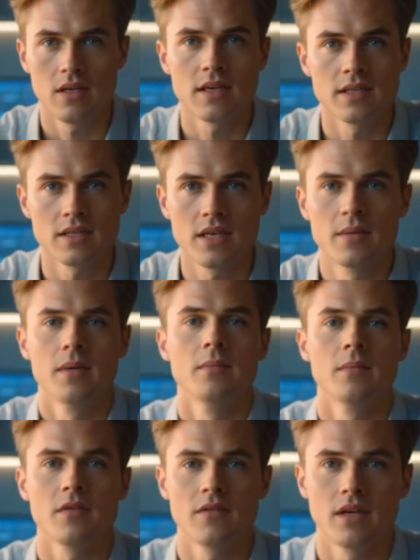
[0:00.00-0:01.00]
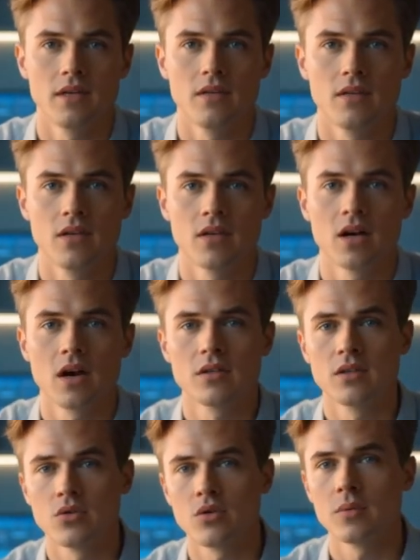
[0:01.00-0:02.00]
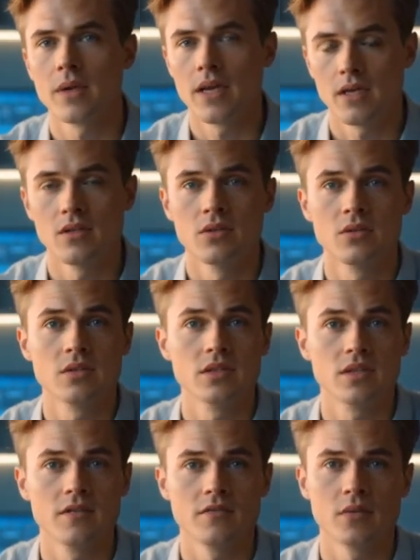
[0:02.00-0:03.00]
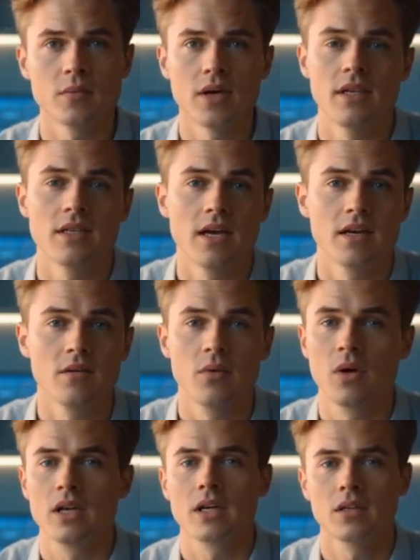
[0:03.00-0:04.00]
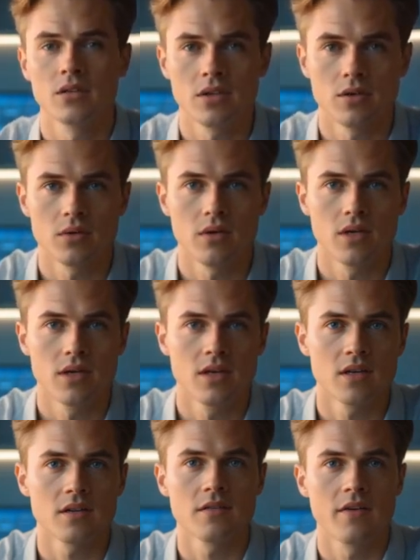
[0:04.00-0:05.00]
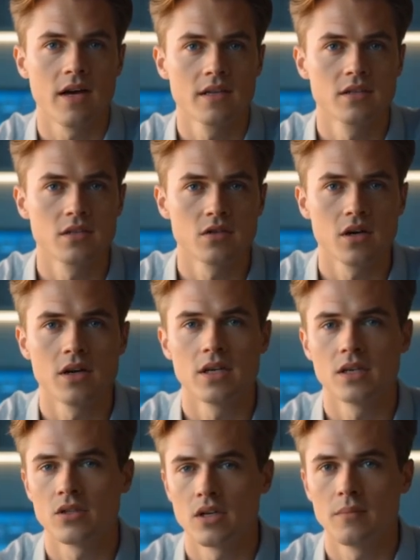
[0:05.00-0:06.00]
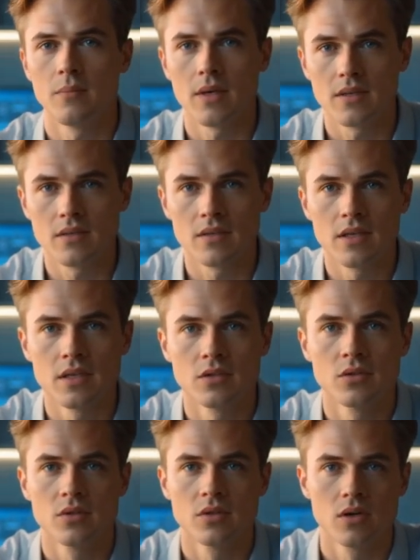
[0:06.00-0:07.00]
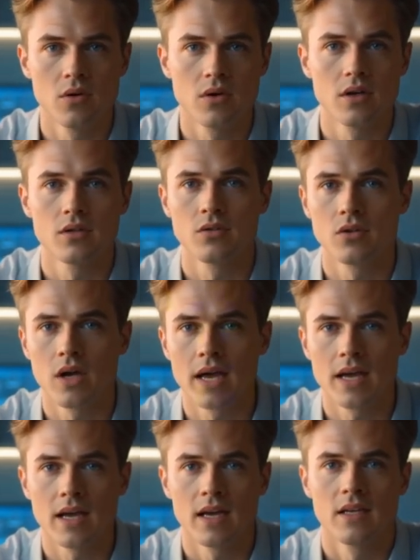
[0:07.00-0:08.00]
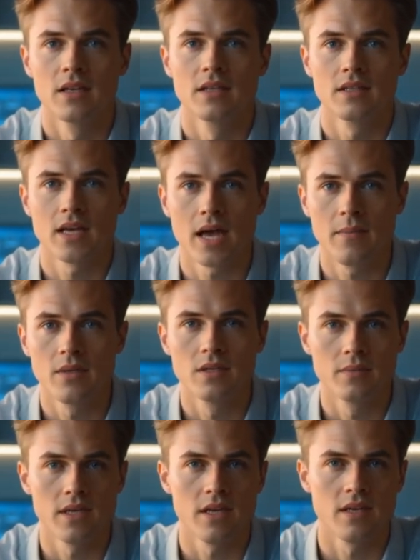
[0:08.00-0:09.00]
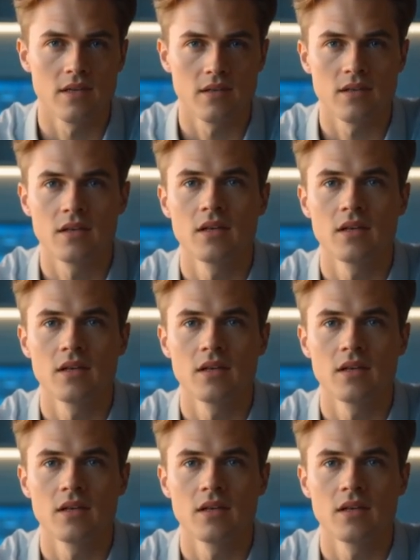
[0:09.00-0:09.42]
Let's keep it moving. On the tool page, you'll see a full breakdown of what it can do. Find the Start Inject button, it's usually orange or highlighted, and tap it to begin.